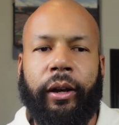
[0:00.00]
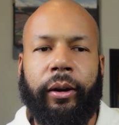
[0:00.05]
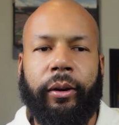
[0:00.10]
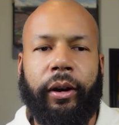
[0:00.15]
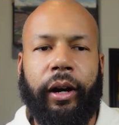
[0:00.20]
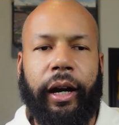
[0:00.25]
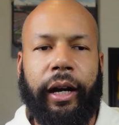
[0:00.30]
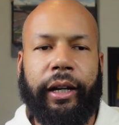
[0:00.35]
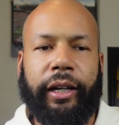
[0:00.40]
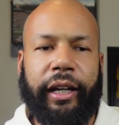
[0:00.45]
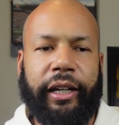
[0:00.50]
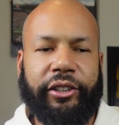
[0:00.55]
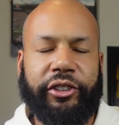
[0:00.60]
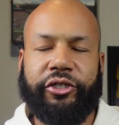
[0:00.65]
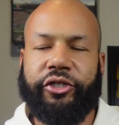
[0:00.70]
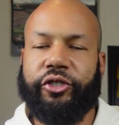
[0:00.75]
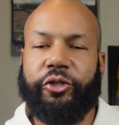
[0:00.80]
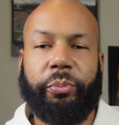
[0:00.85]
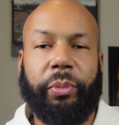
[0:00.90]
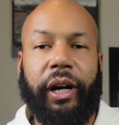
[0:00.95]
right? It
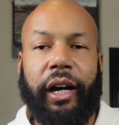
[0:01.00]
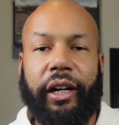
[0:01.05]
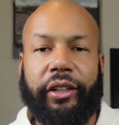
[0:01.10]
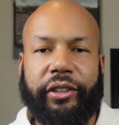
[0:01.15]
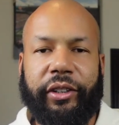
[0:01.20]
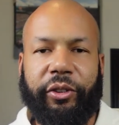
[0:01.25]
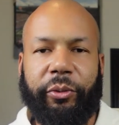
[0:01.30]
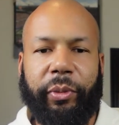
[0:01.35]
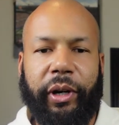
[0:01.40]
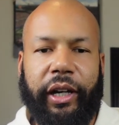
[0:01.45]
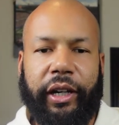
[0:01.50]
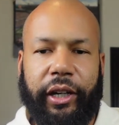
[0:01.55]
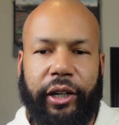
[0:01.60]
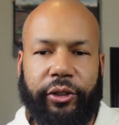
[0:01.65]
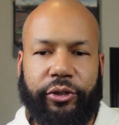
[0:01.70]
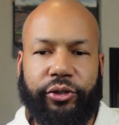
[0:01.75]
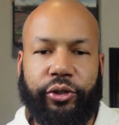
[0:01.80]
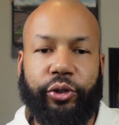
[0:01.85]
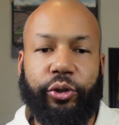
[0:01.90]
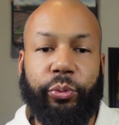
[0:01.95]
just inspires everybody
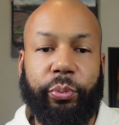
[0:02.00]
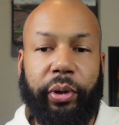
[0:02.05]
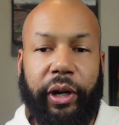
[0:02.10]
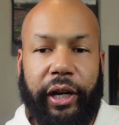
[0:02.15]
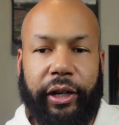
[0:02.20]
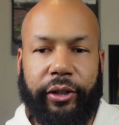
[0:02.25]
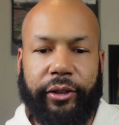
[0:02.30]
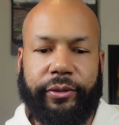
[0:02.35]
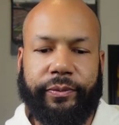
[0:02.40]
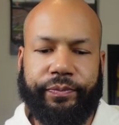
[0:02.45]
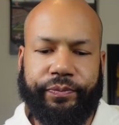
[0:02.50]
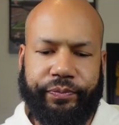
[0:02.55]
else to do better.